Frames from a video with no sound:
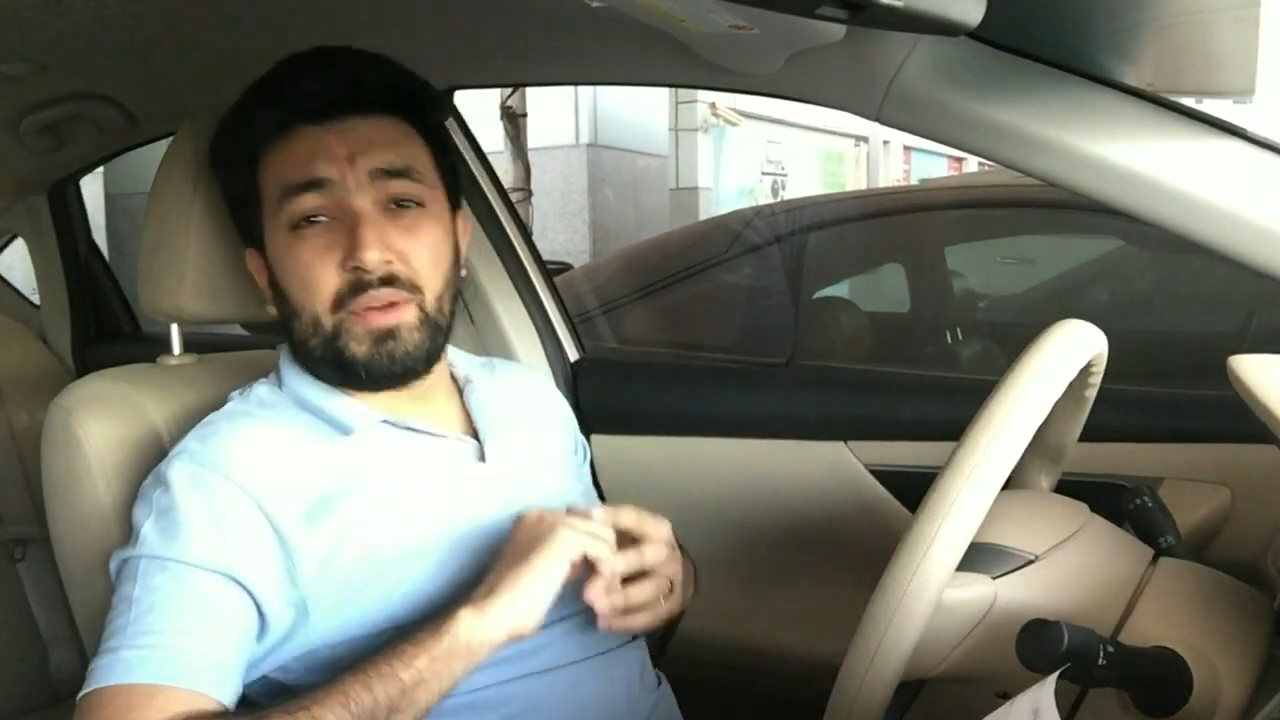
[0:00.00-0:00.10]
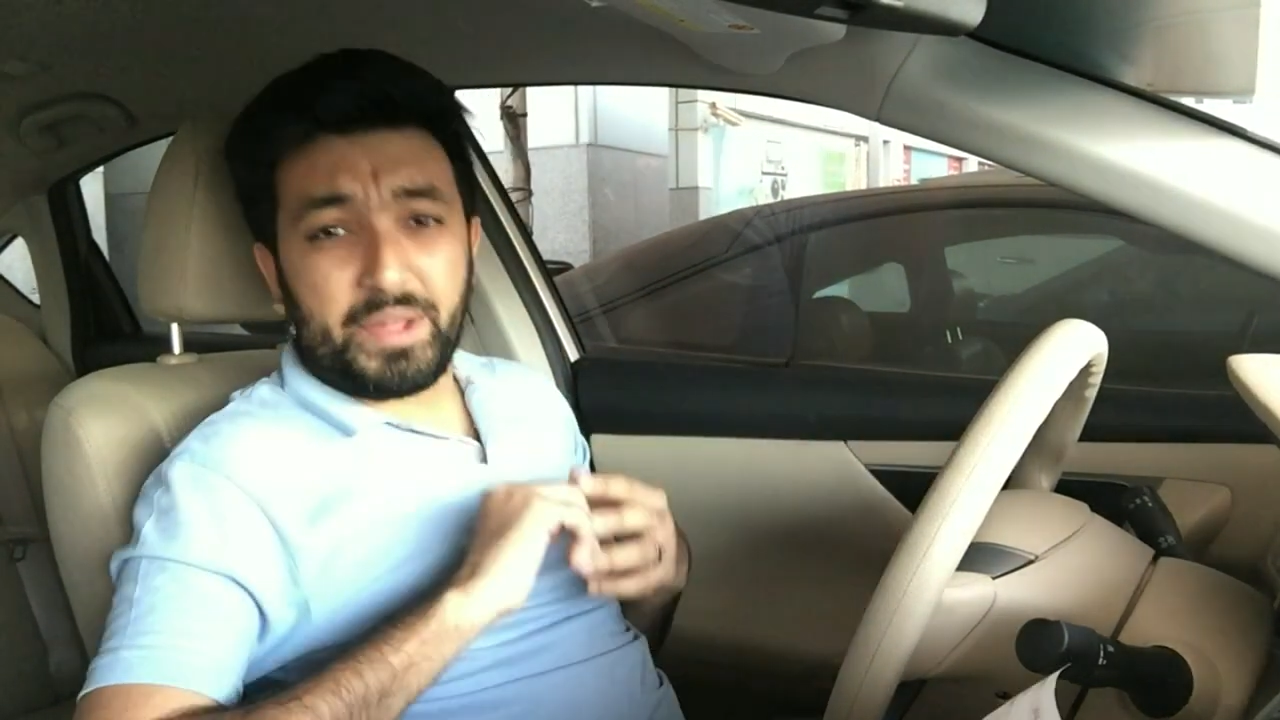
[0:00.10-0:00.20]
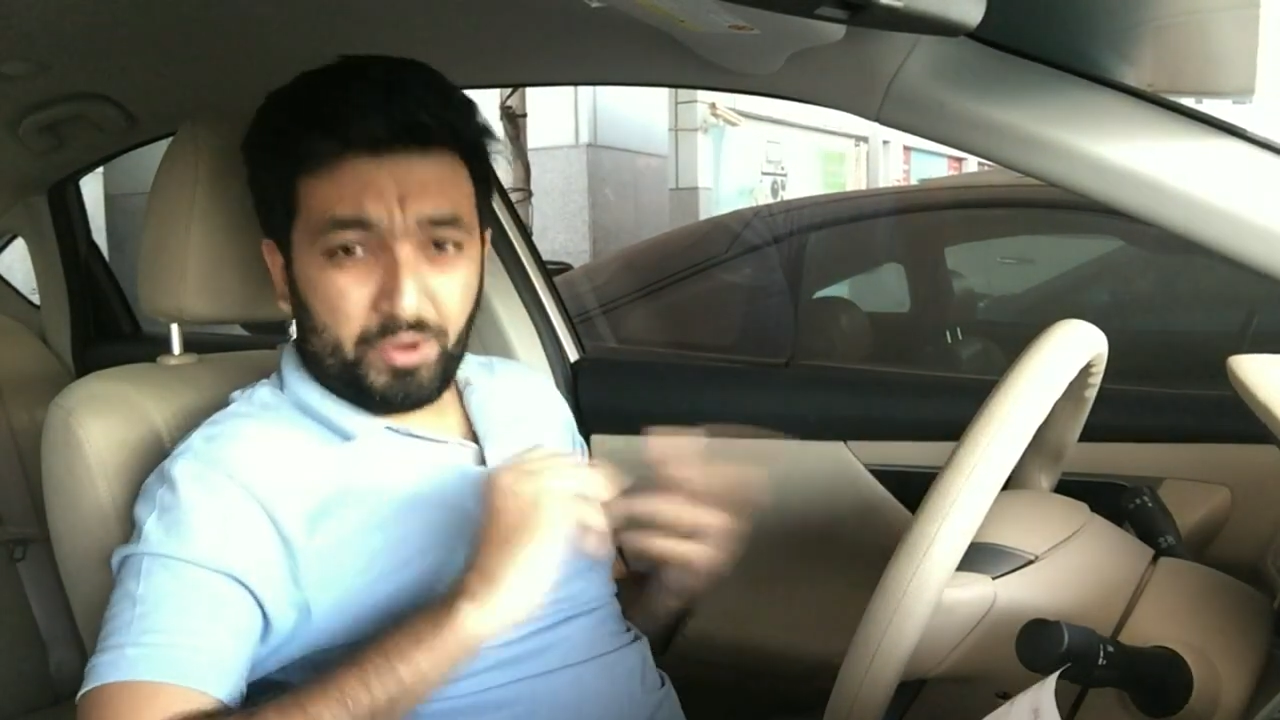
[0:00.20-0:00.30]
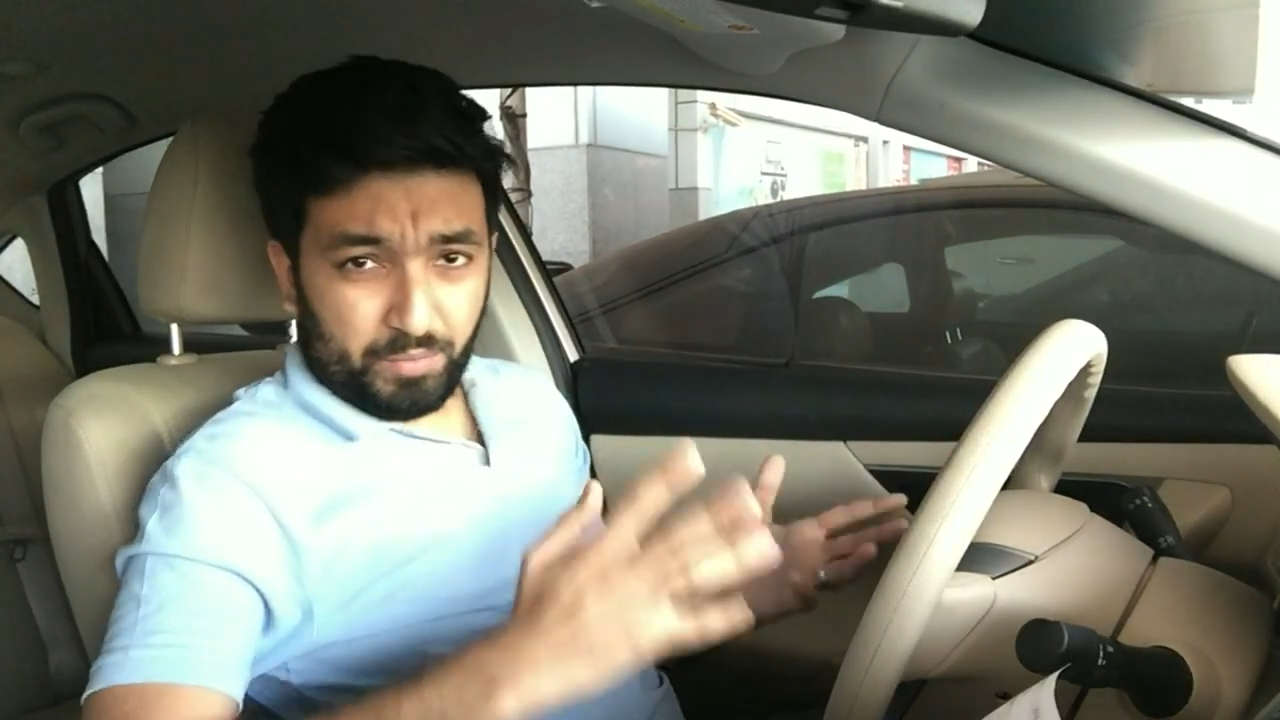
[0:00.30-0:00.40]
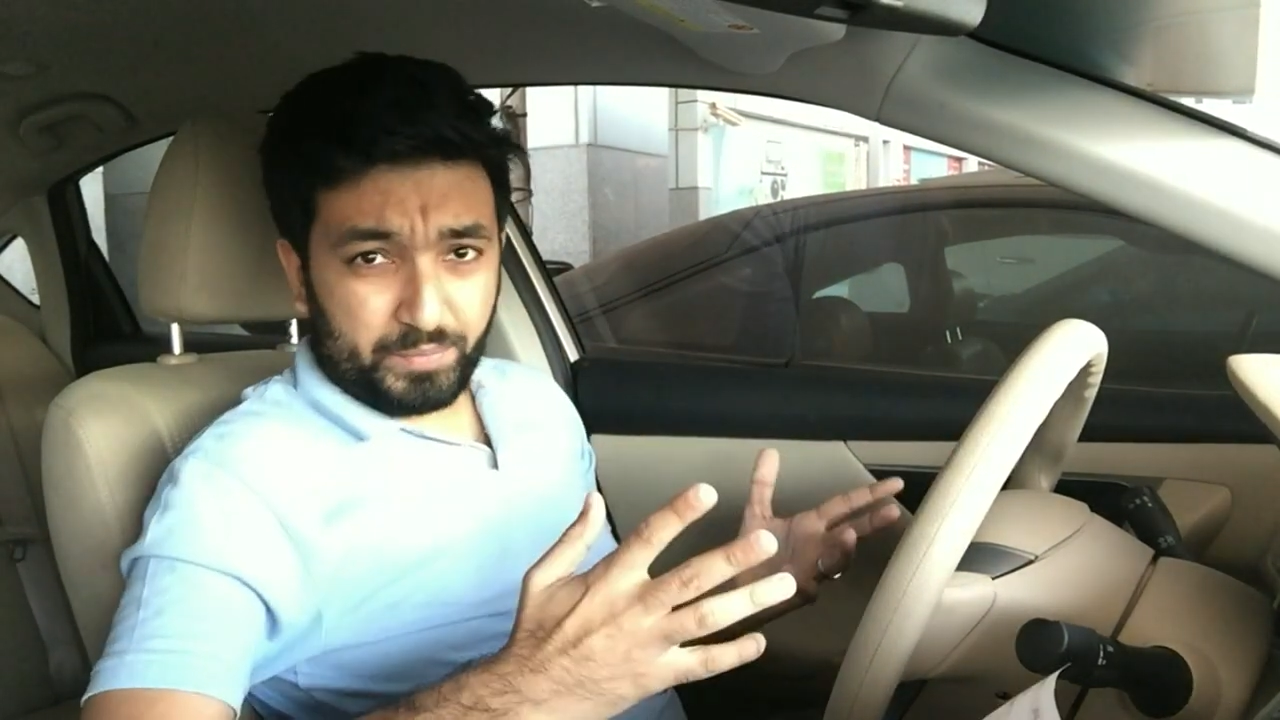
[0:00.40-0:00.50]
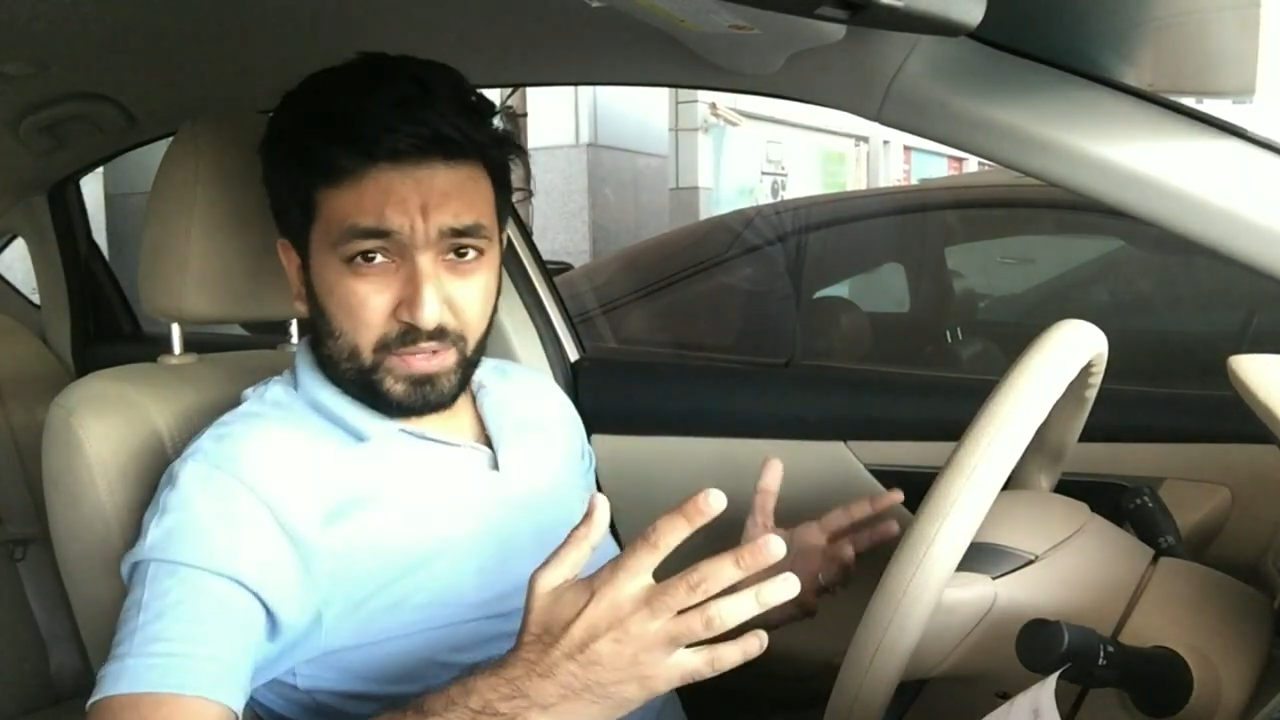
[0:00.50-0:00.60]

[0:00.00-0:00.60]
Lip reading: I hope